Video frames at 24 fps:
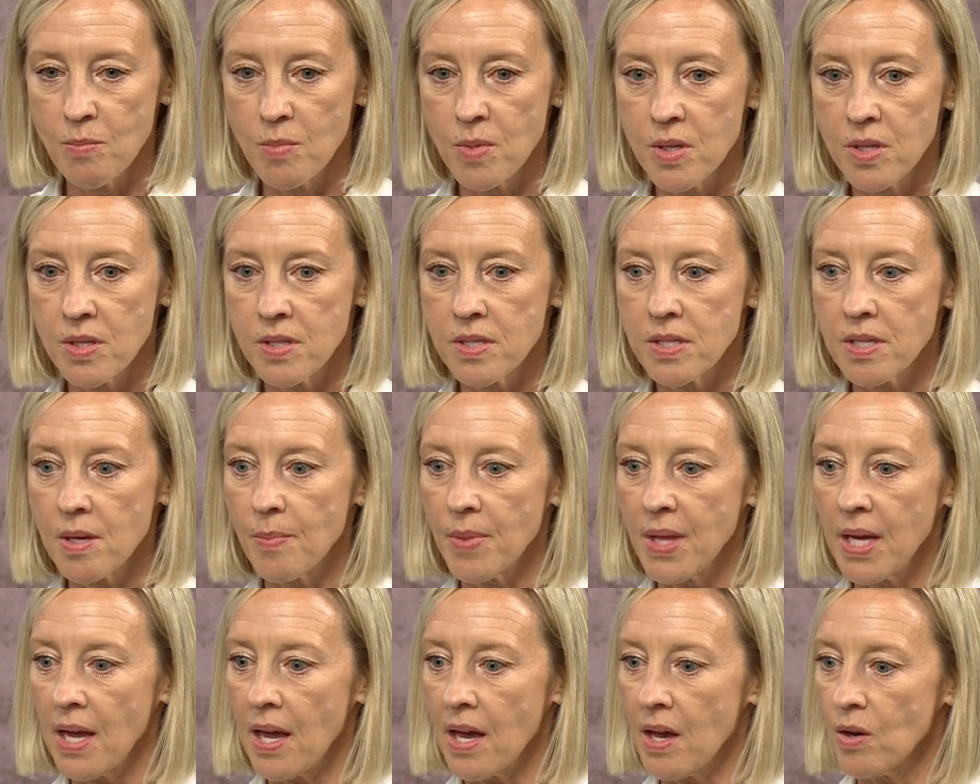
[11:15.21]

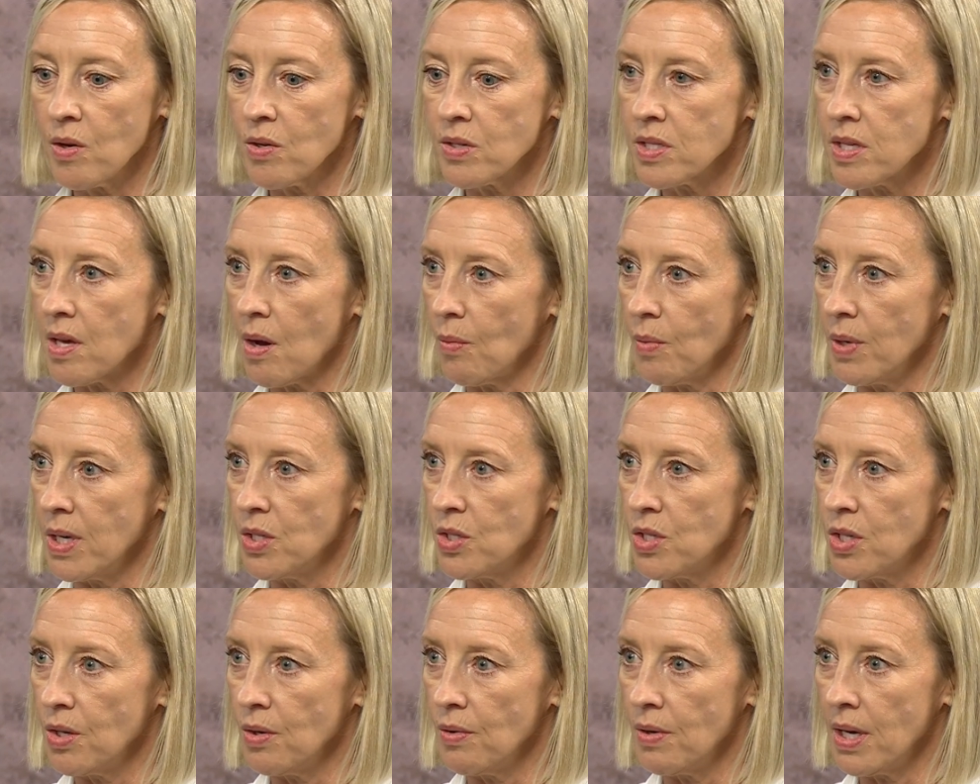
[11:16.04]
Something else that we
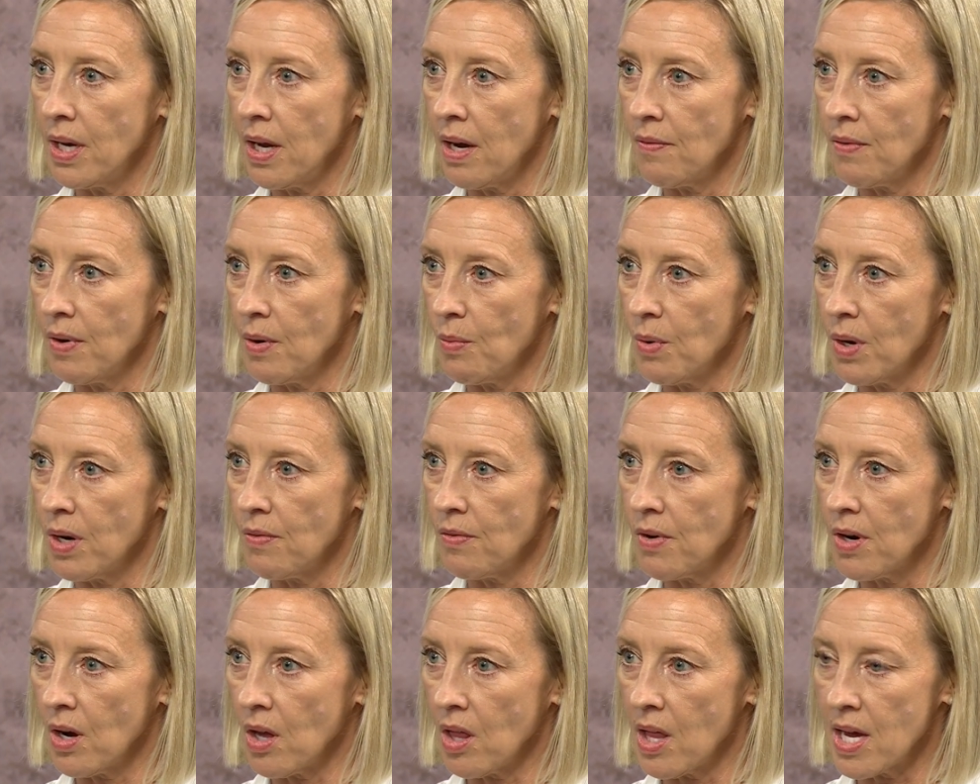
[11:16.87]
do in every one of
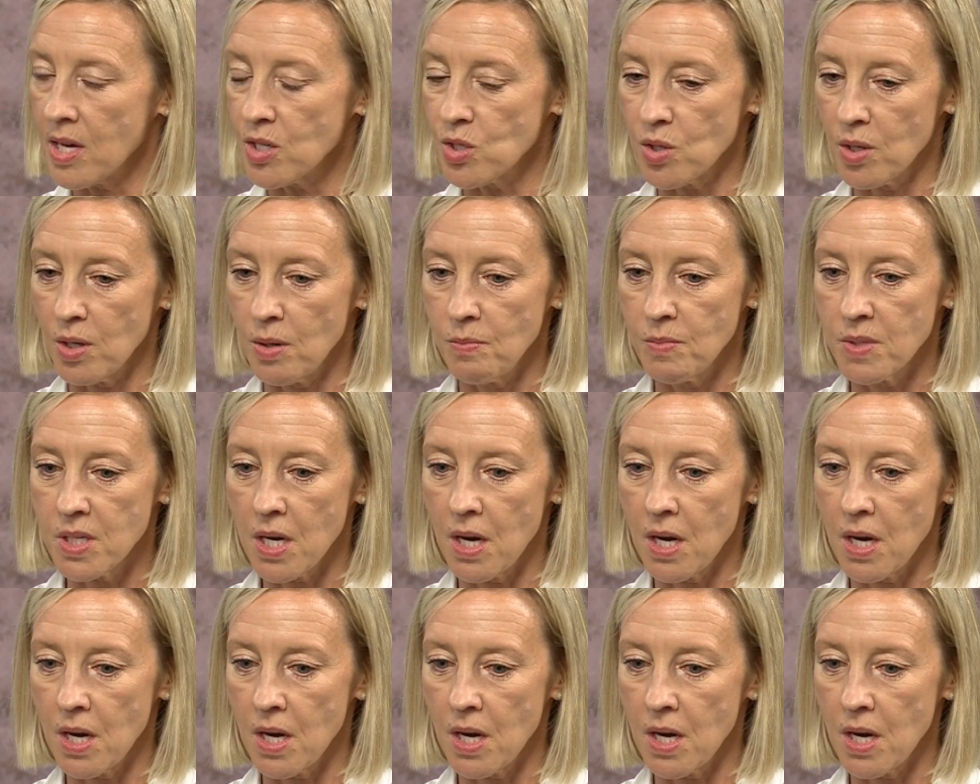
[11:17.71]
our classrooms,